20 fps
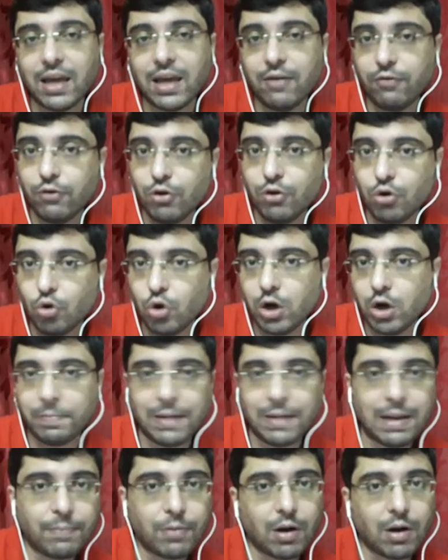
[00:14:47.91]
if you don't
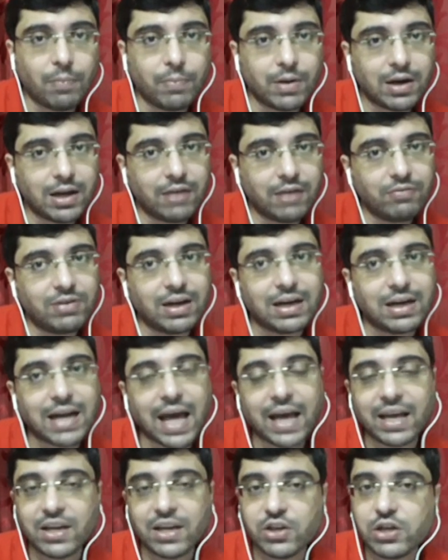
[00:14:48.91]
play properly, if the
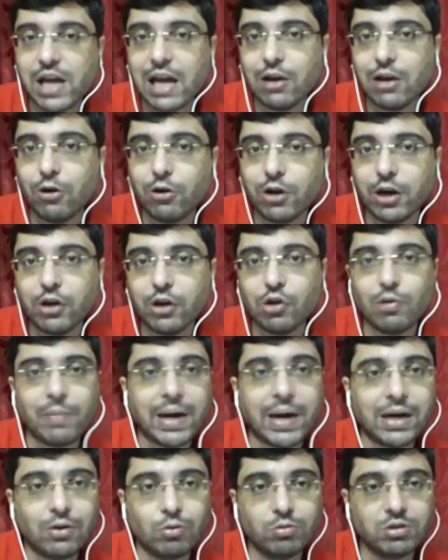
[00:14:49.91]
attack is diluted, you
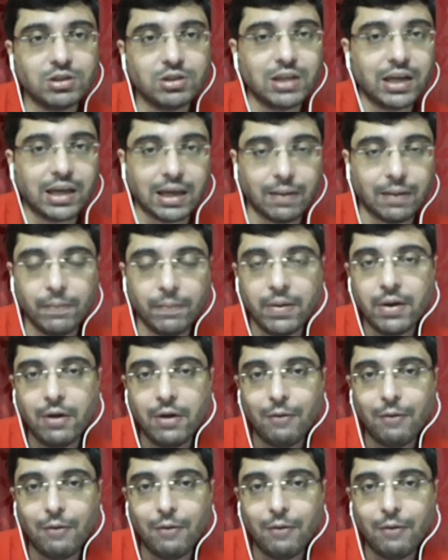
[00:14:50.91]
might lose the game.